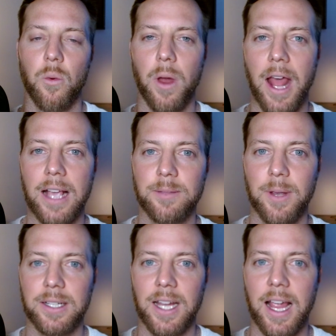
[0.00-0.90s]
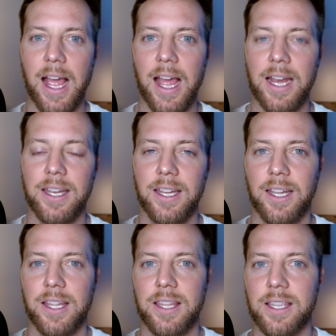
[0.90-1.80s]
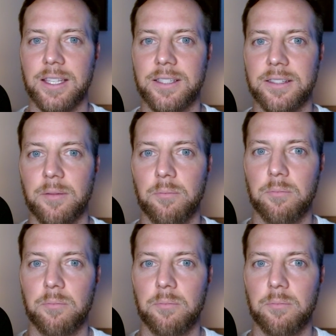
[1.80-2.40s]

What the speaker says: one aspect I had this